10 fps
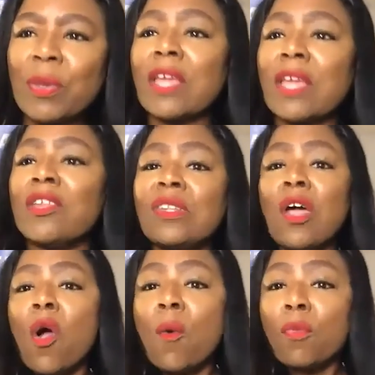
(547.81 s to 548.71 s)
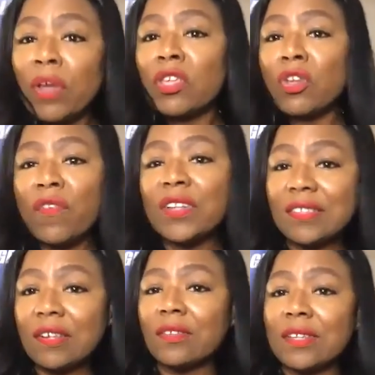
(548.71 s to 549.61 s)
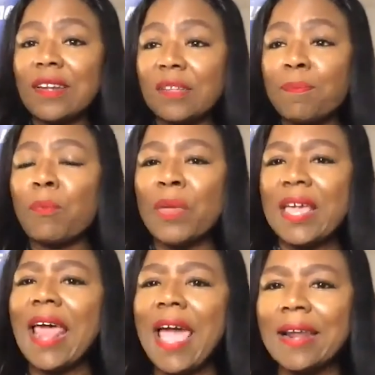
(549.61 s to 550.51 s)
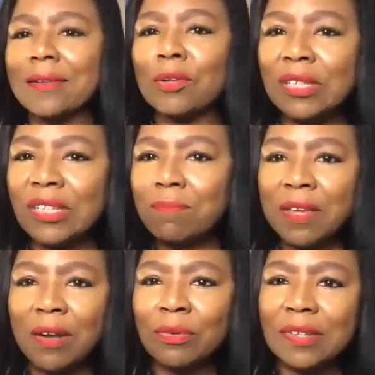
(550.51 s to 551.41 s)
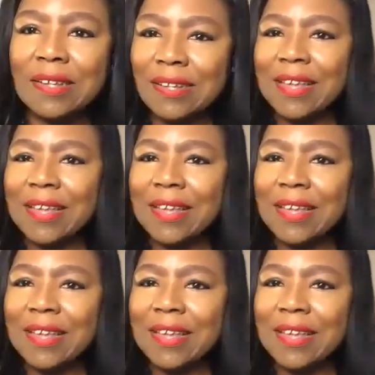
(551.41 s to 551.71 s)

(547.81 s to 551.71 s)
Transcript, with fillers: We can use what you've instilled in us, but we could add a little, you know,